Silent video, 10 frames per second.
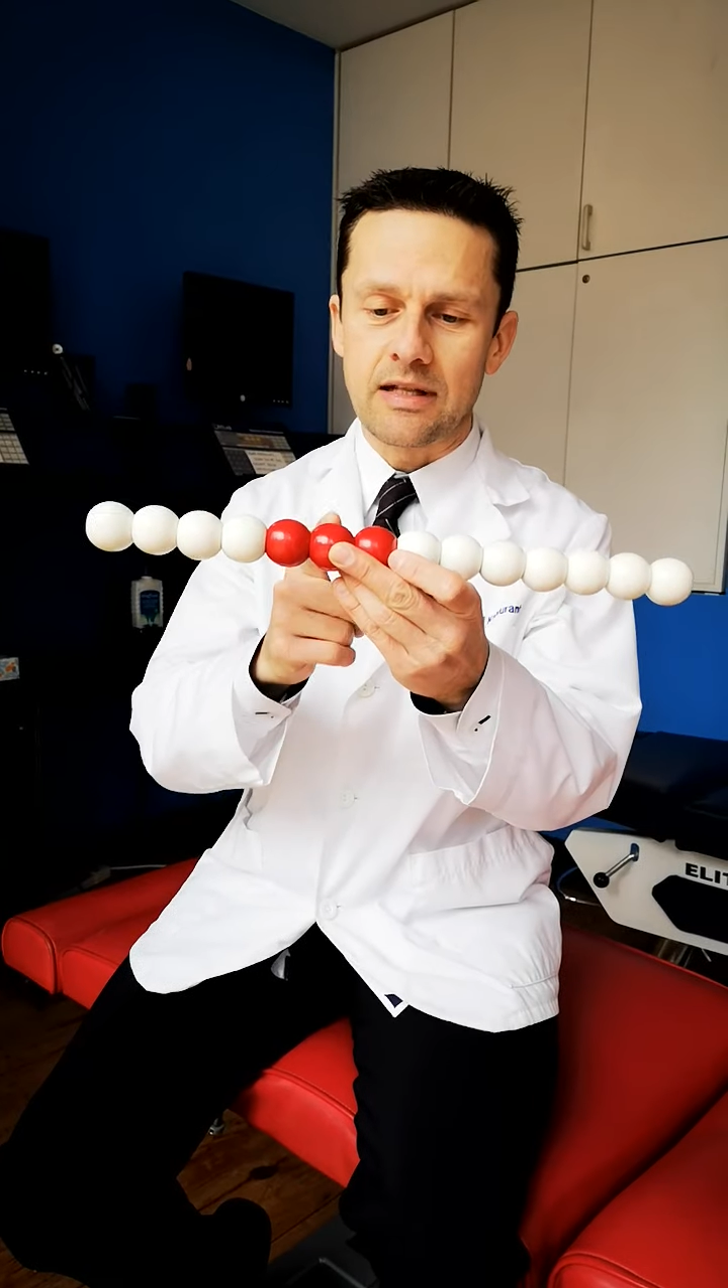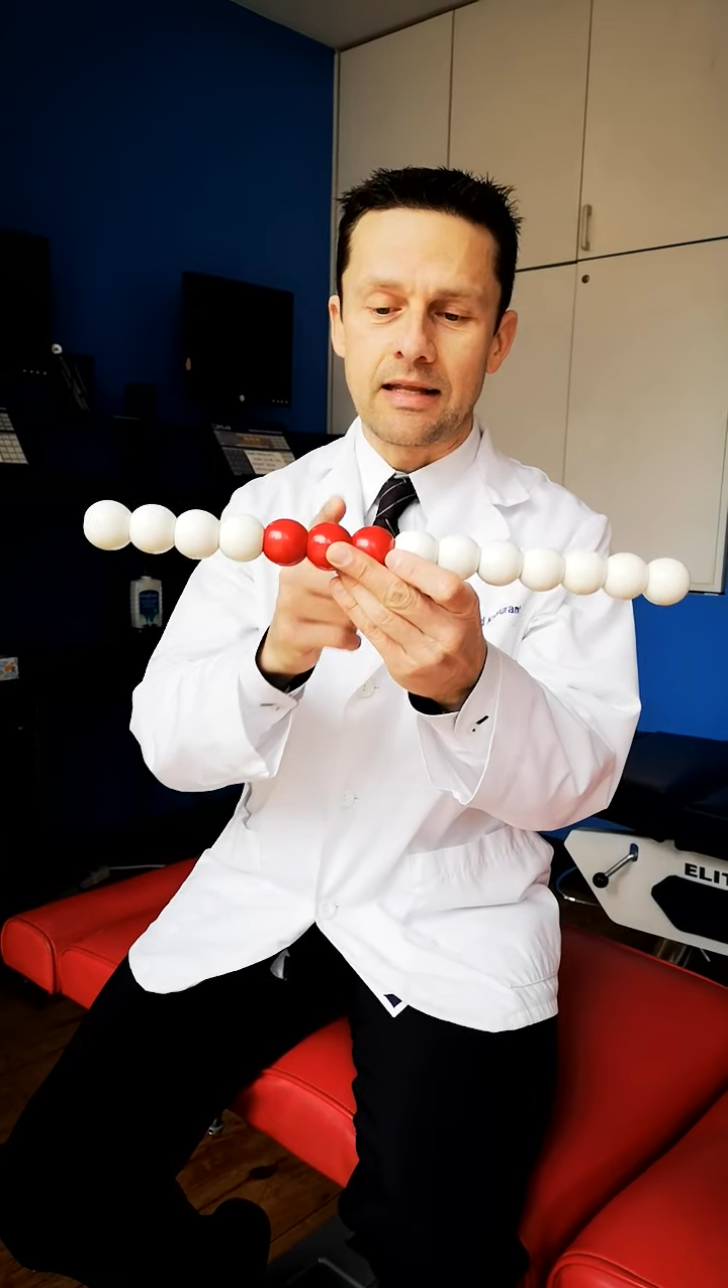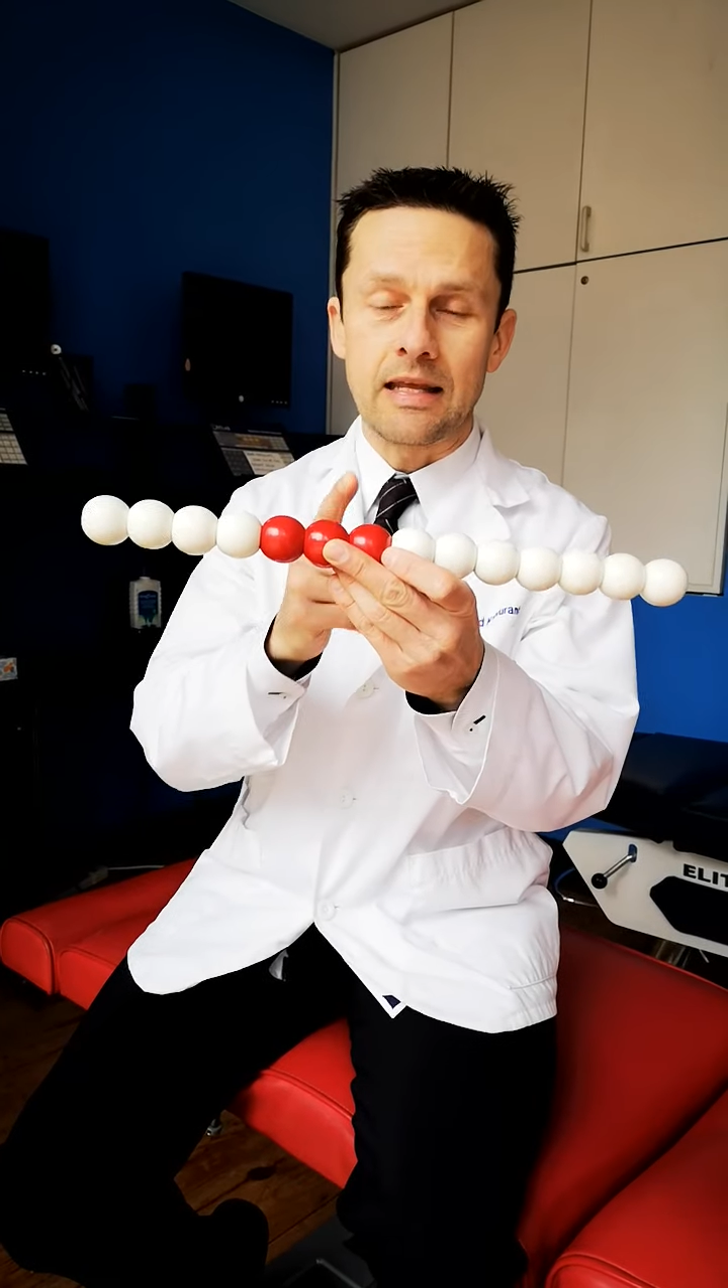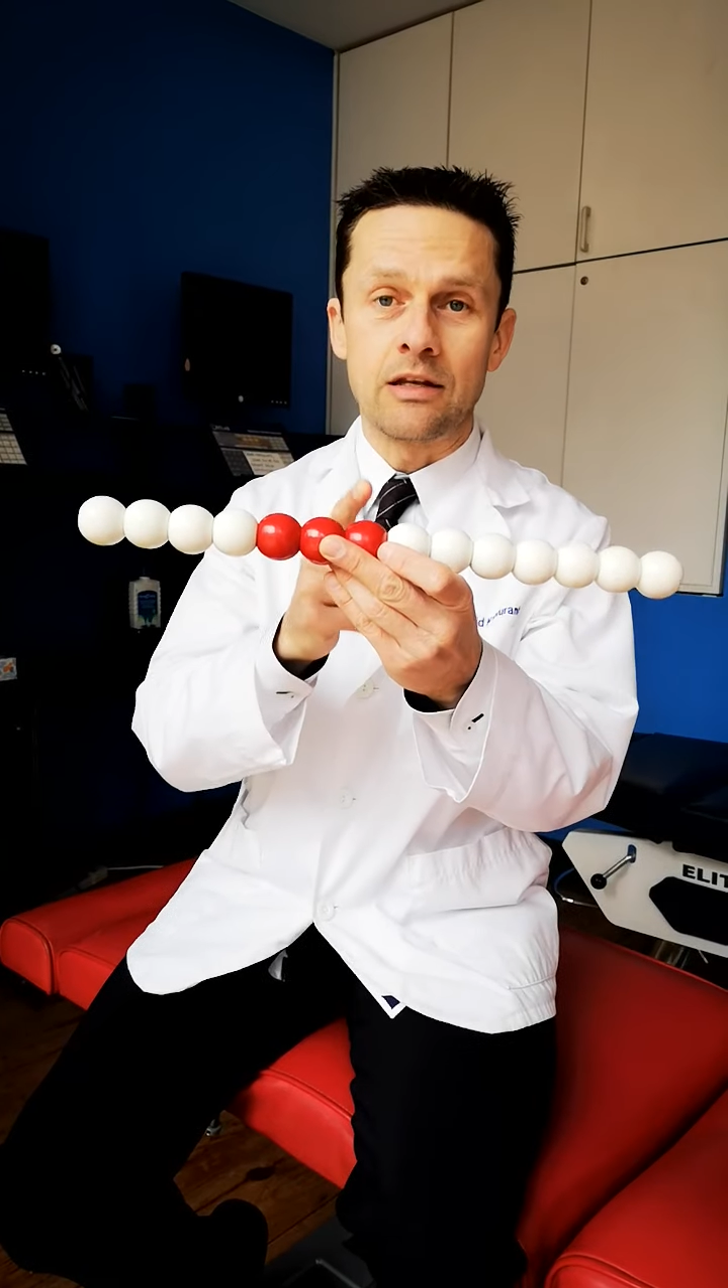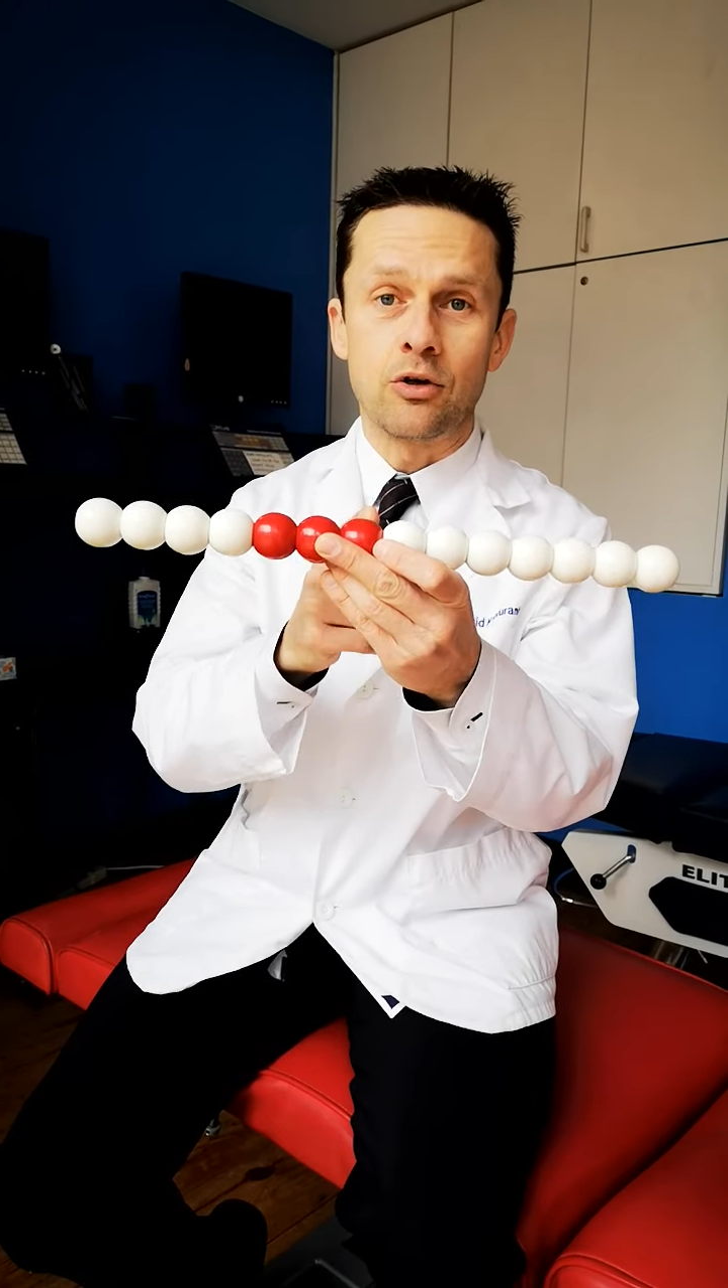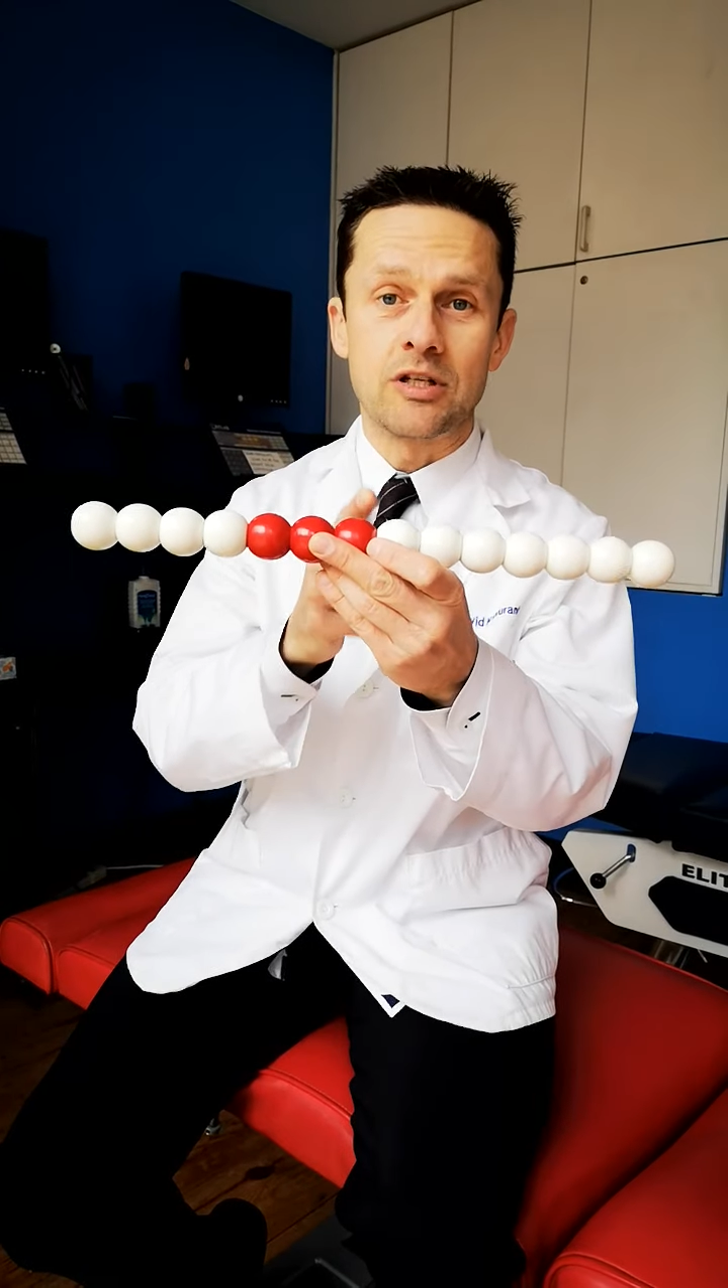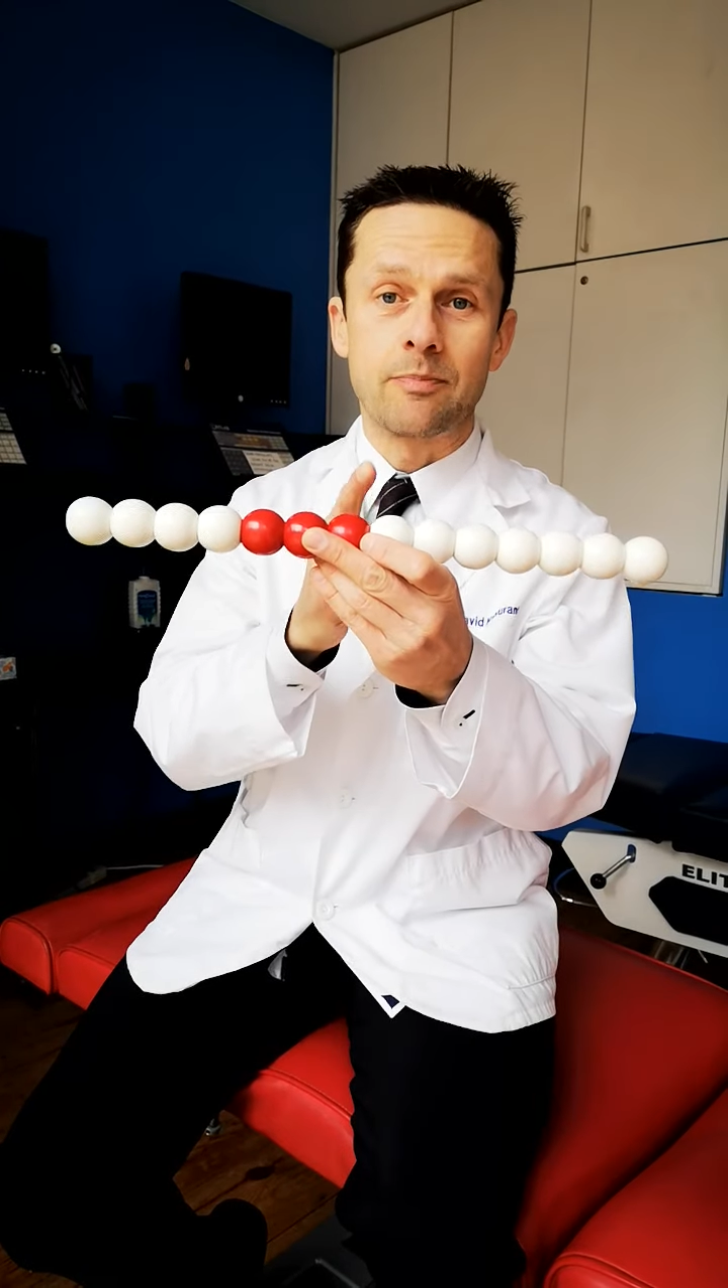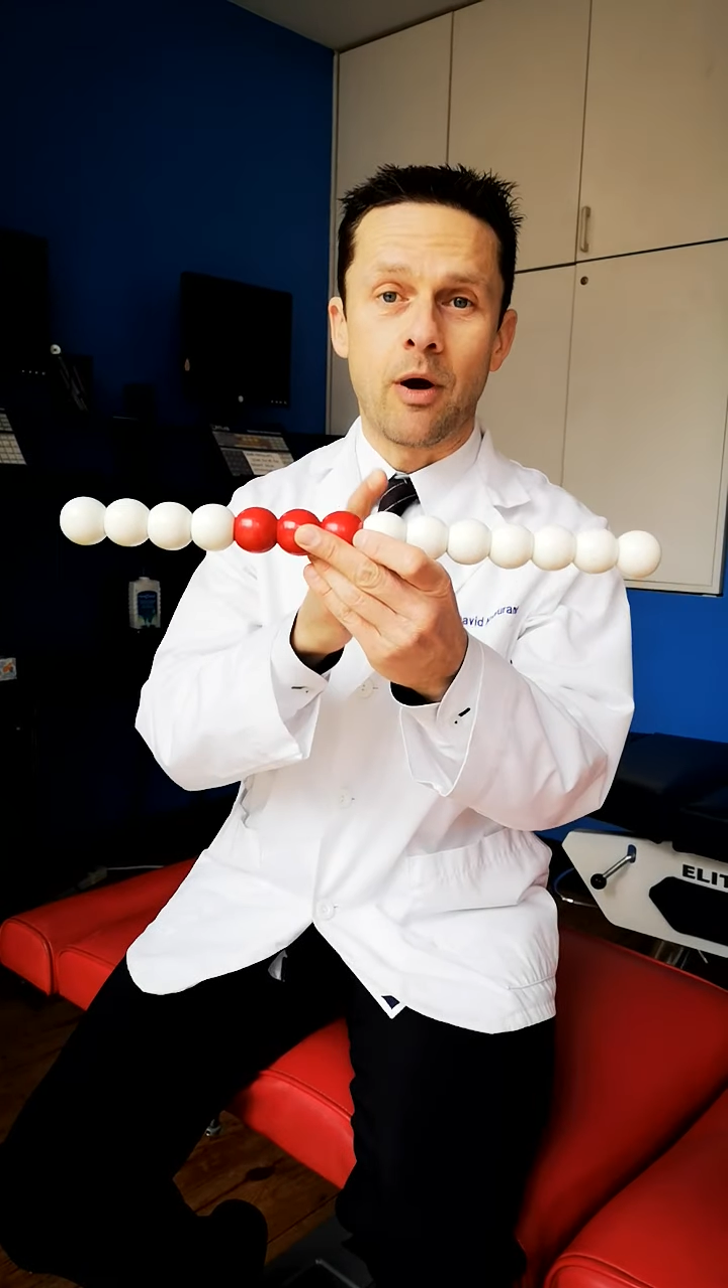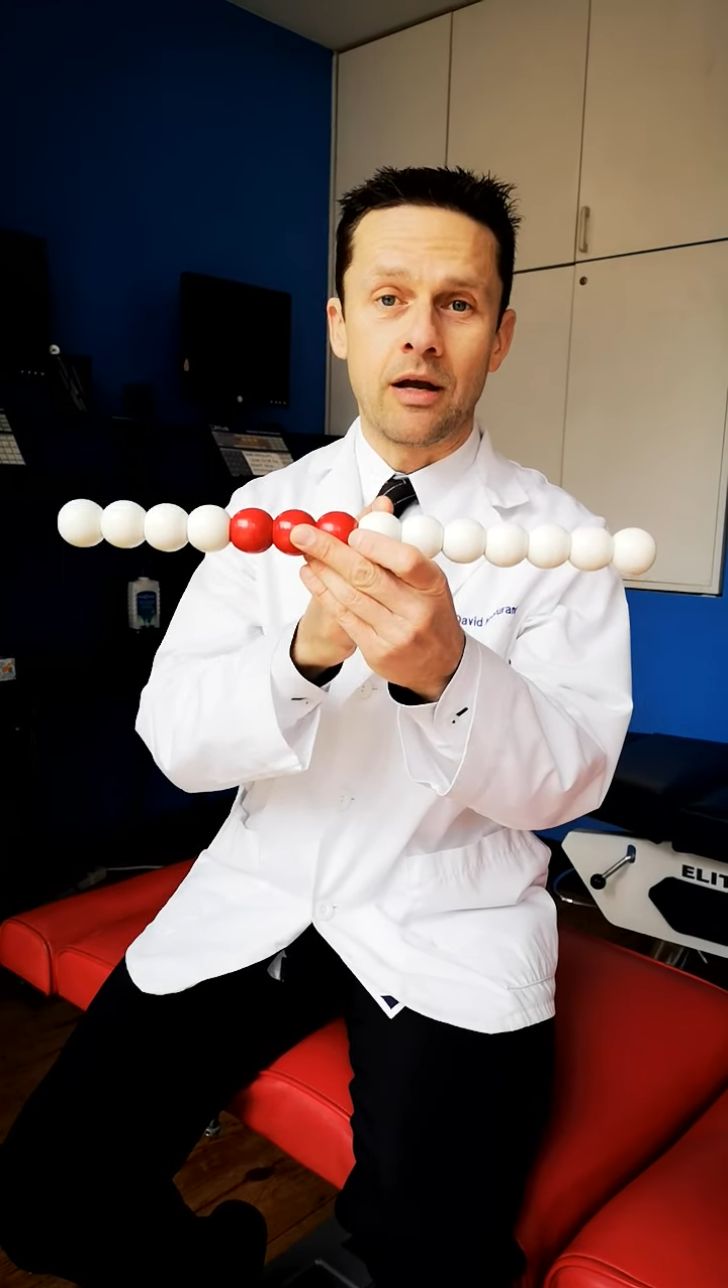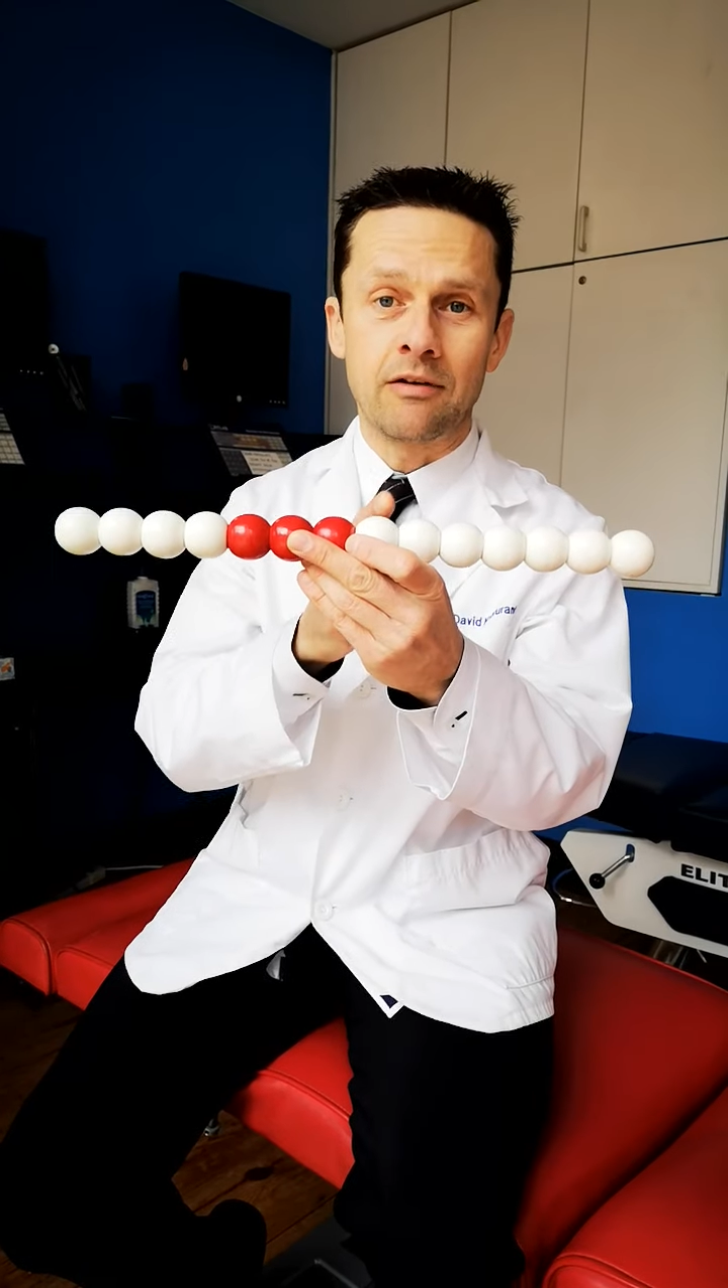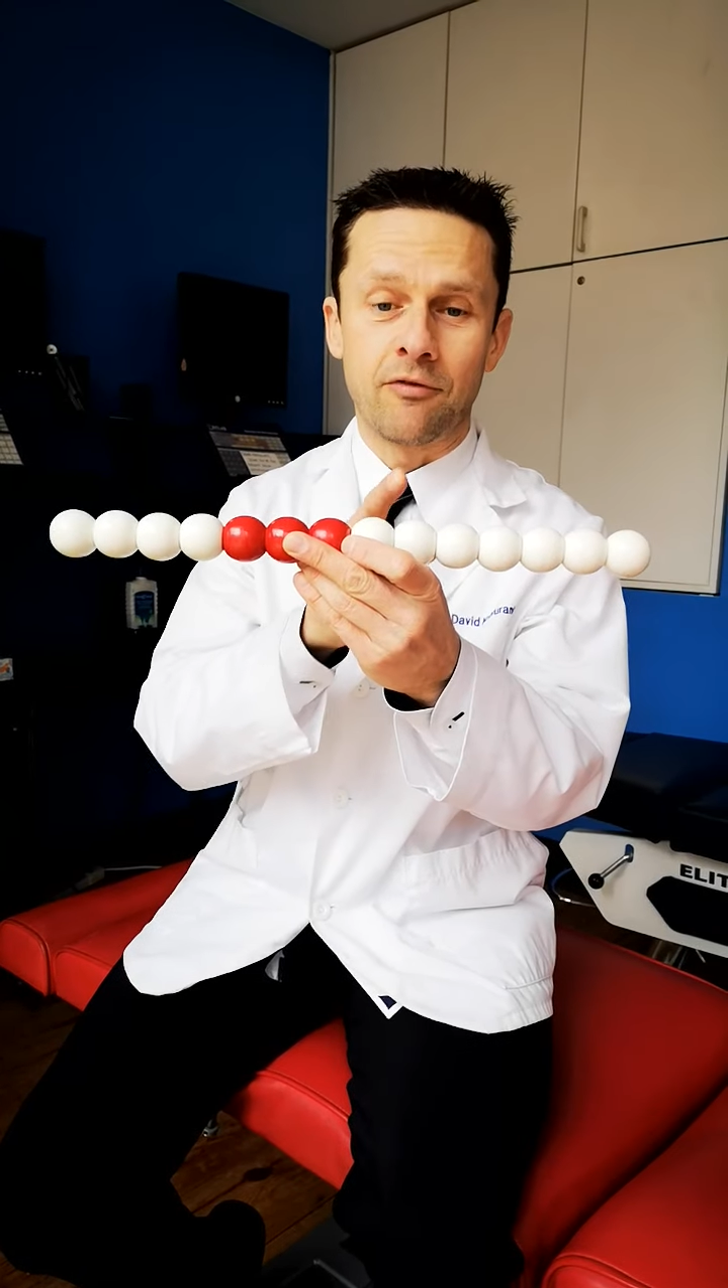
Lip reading: like in your spine,